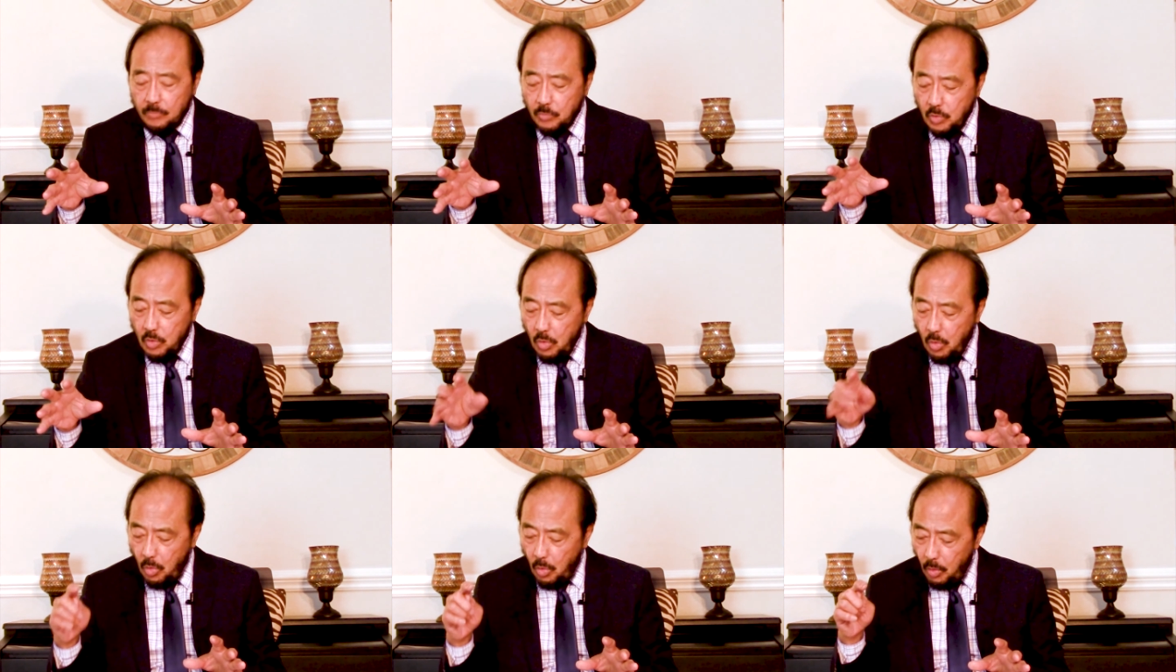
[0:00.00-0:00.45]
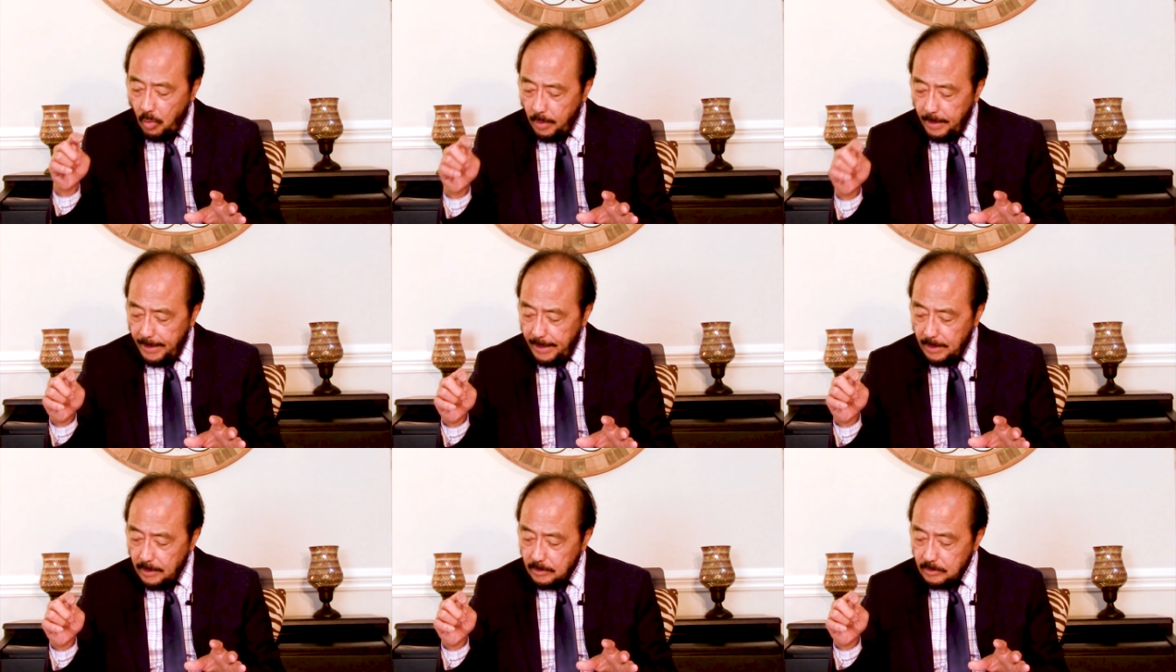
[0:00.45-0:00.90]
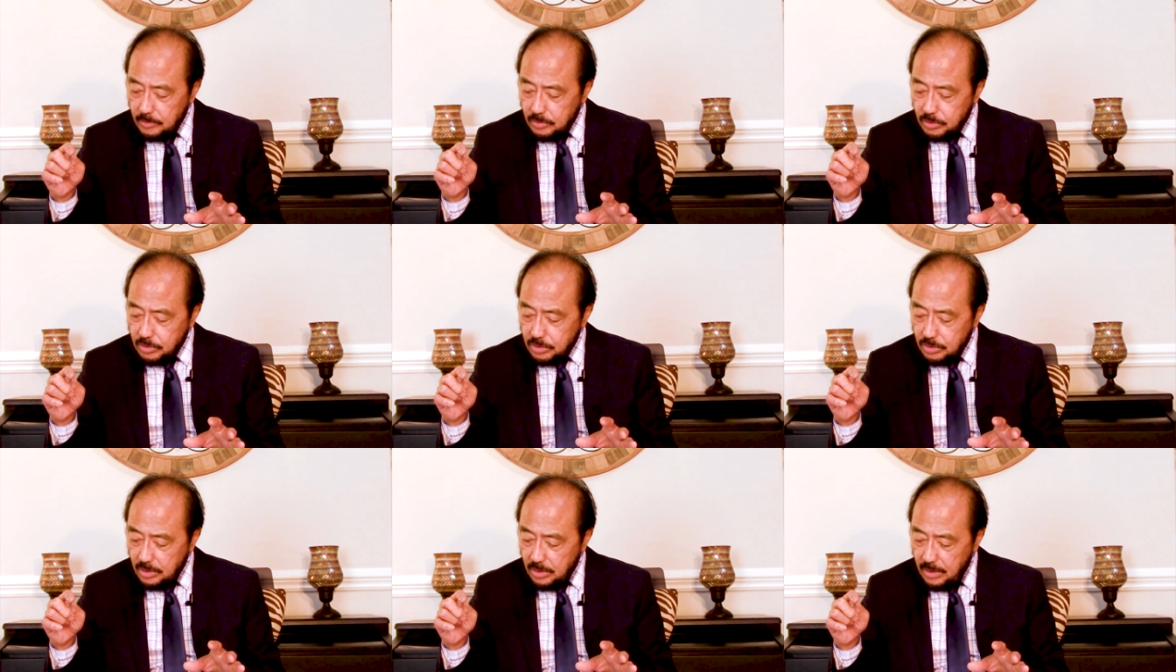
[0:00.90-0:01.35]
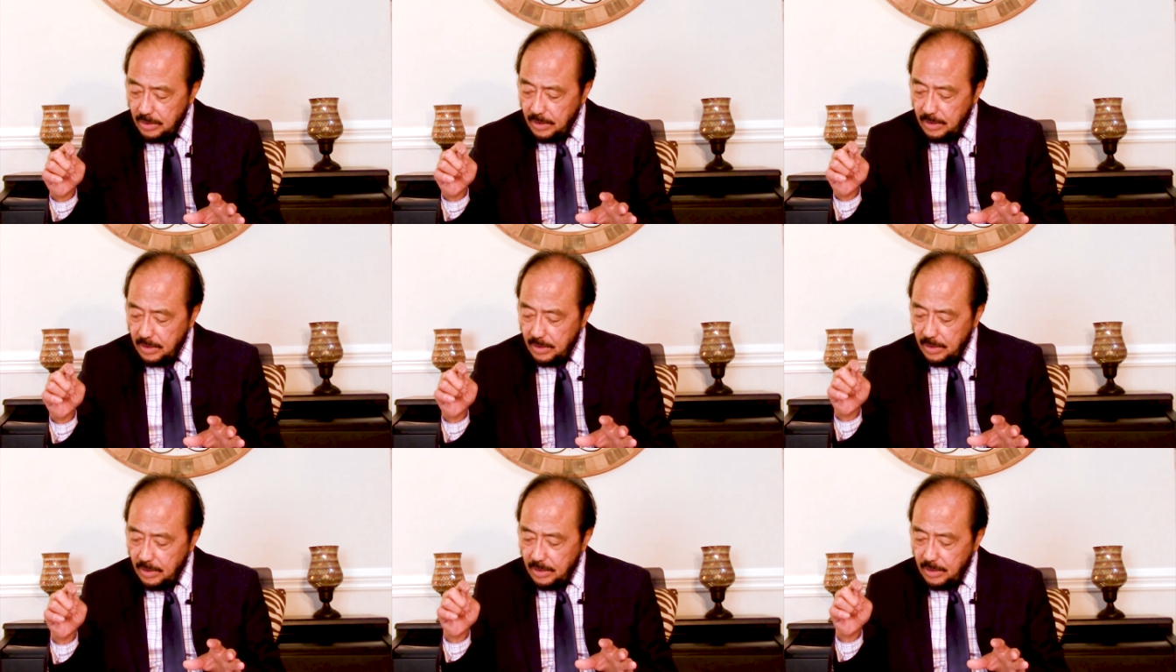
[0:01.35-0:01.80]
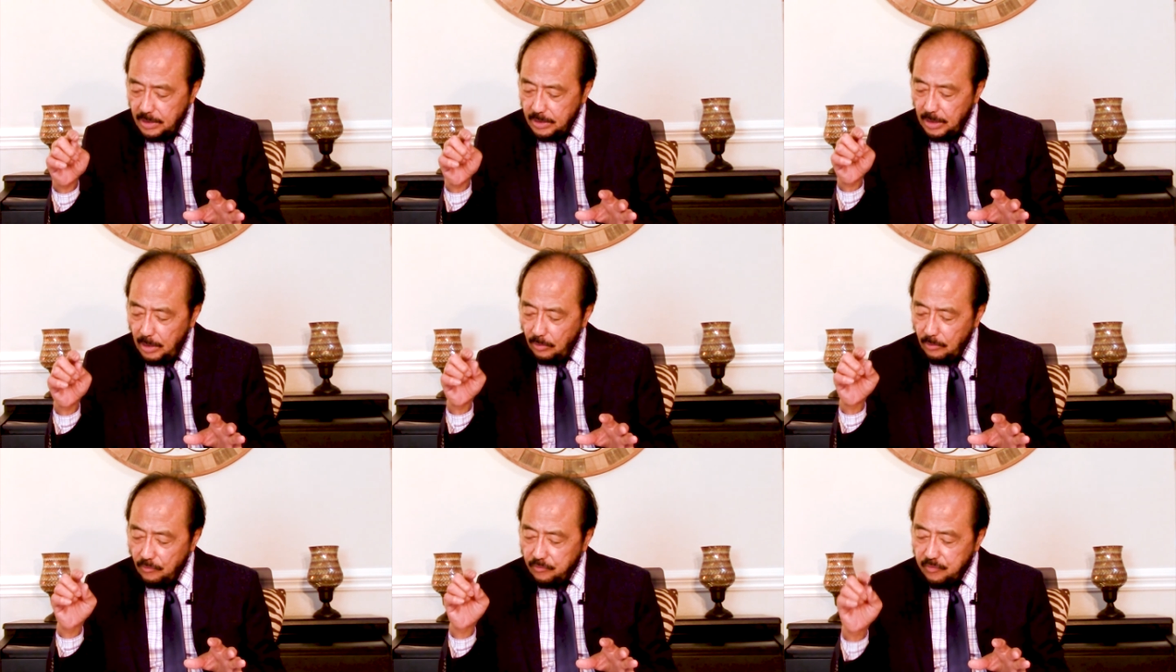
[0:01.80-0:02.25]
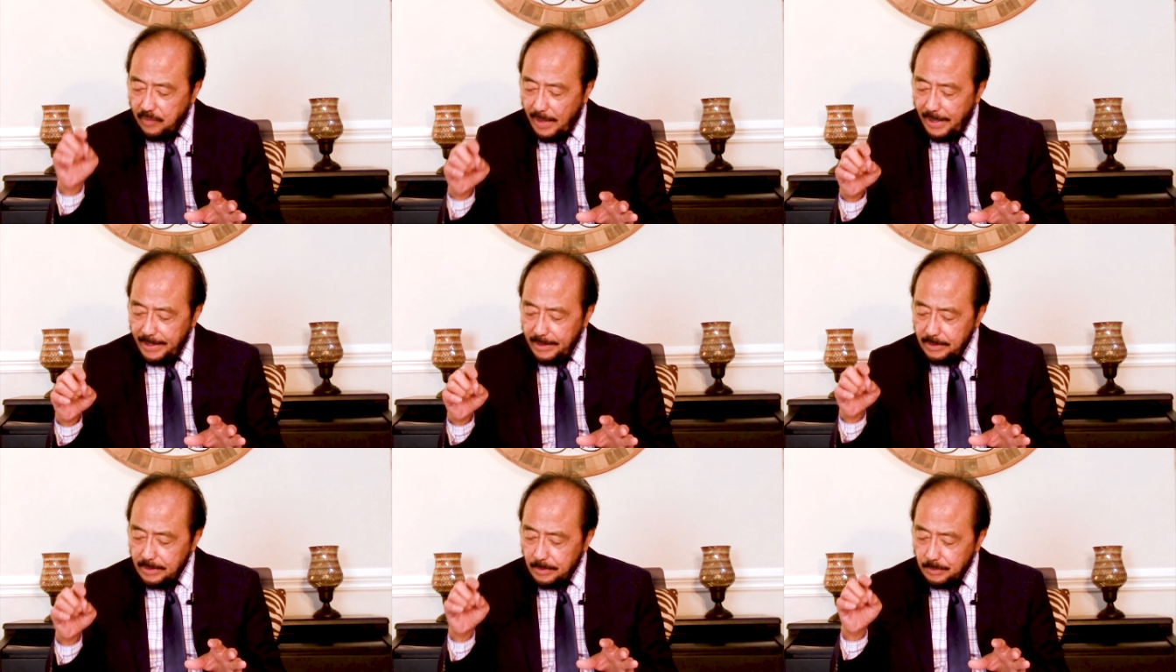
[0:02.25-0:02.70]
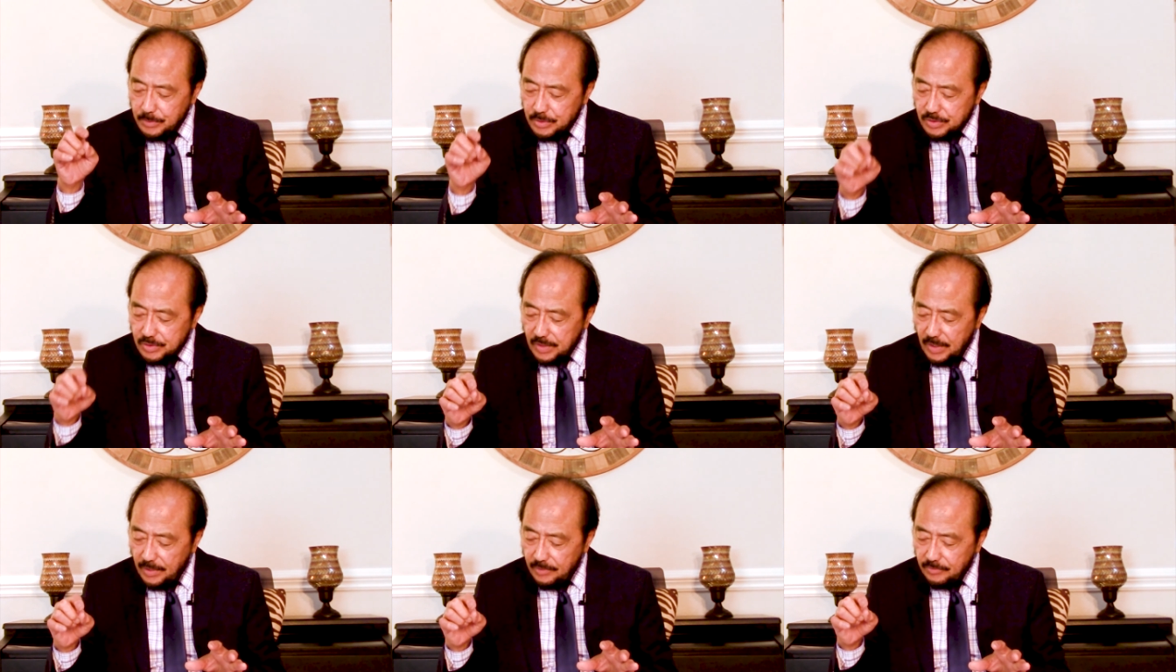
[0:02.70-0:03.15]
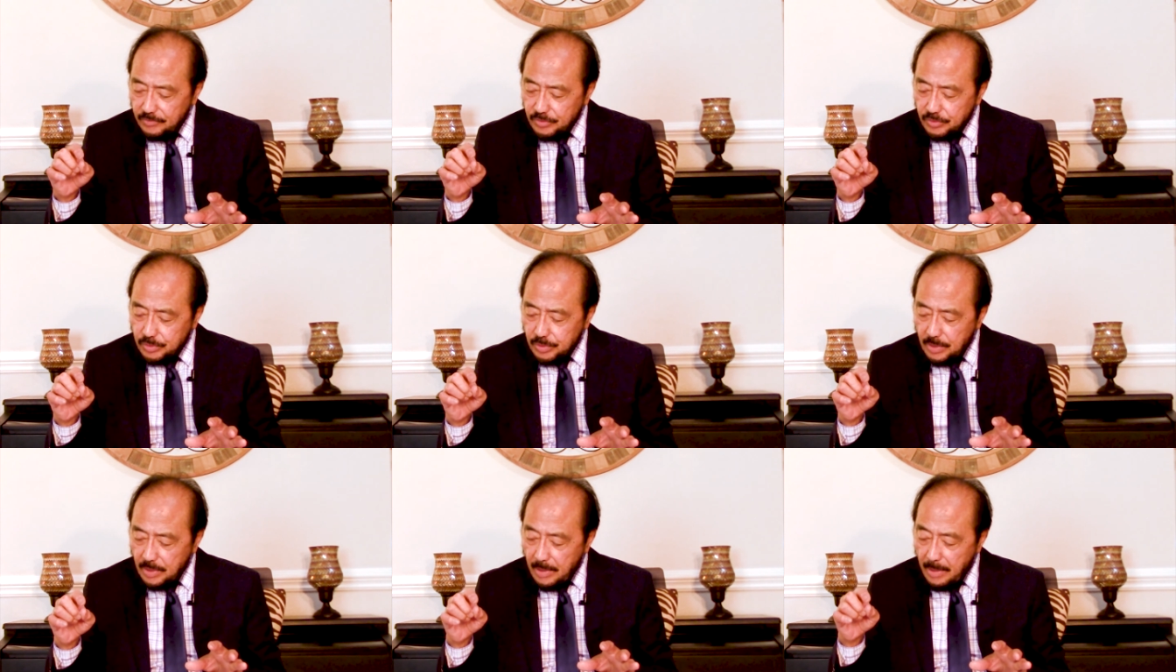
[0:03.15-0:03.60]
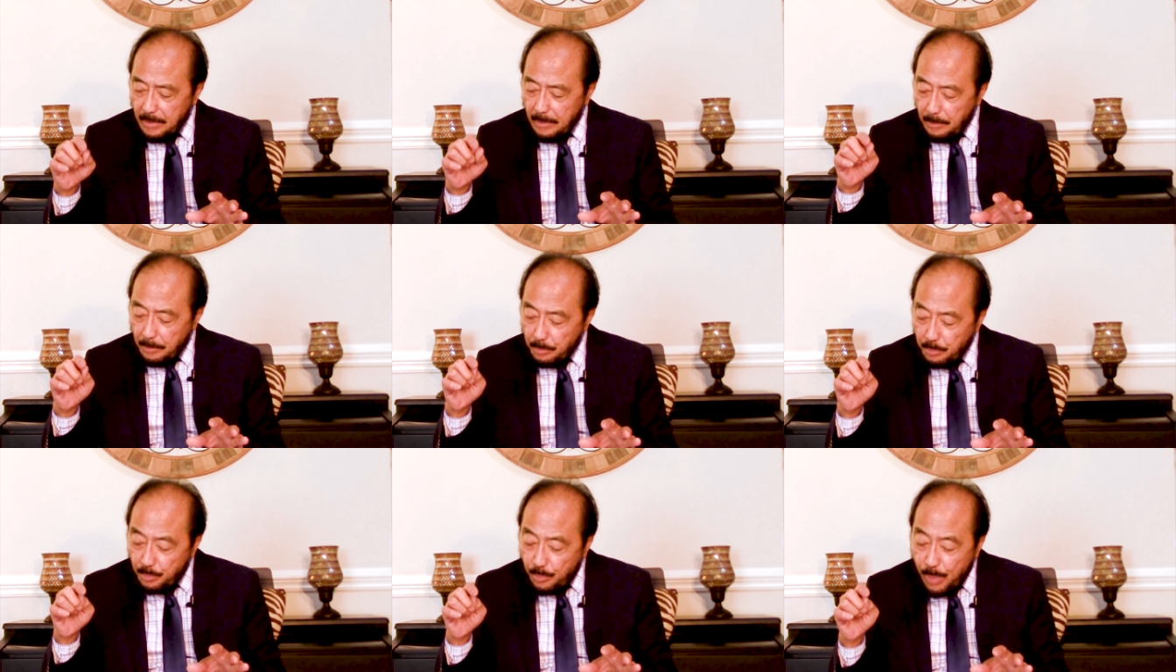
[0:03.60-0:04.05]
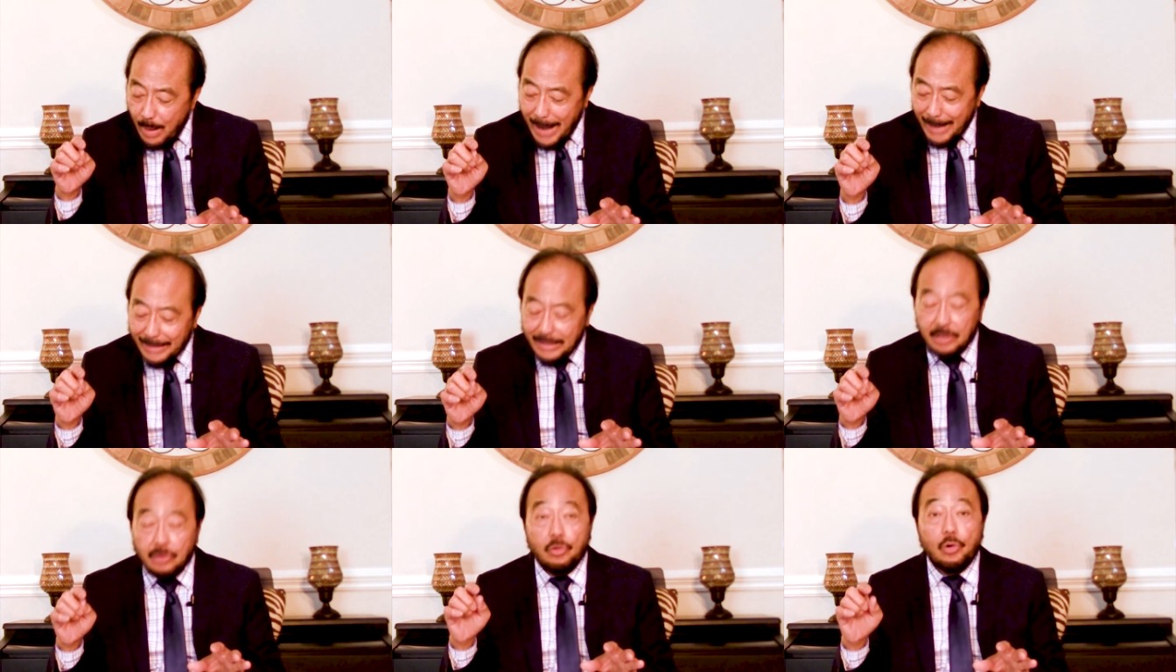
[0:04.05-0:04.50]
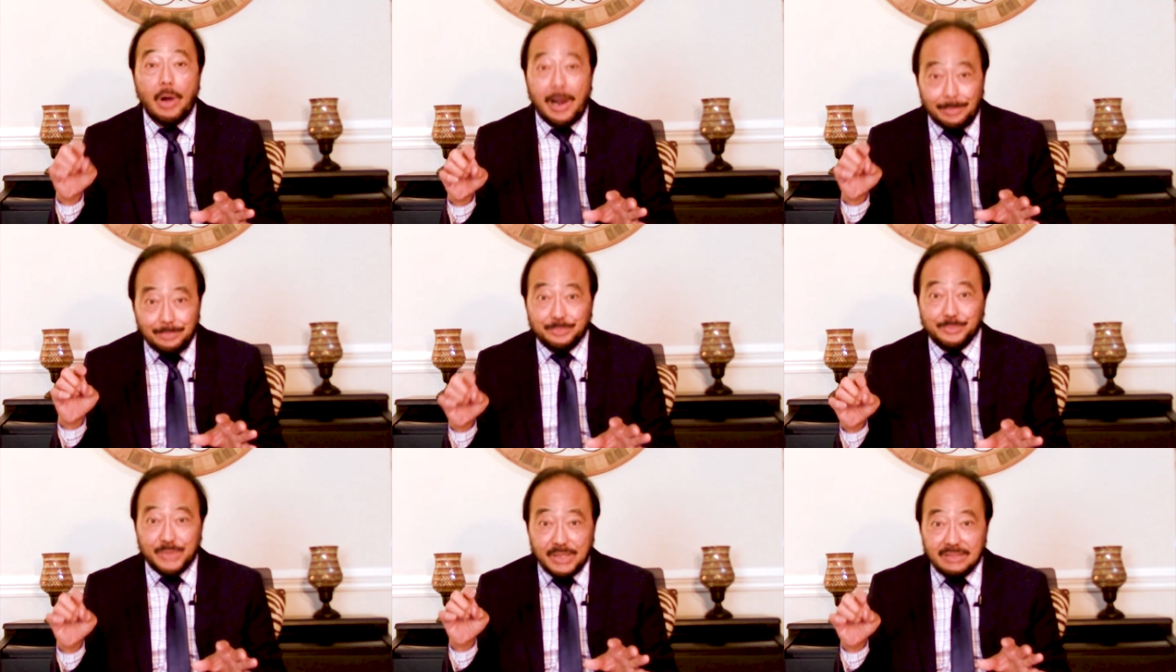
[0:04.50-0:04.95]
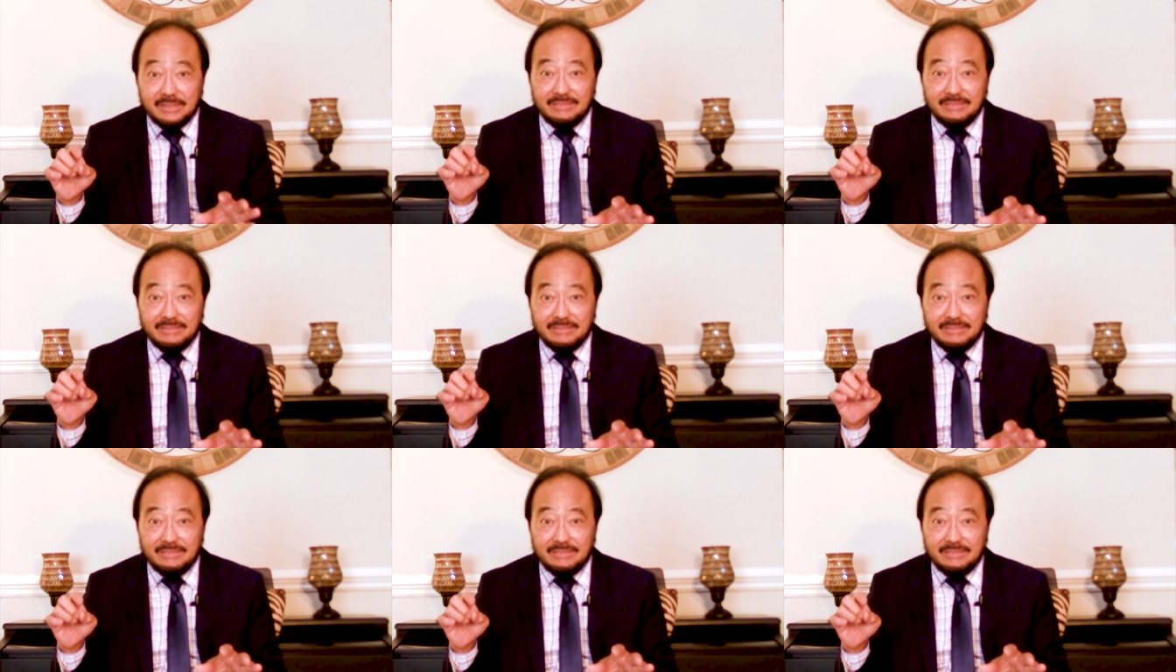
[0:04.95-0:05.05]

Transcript: or else they will find themselves bankrupt,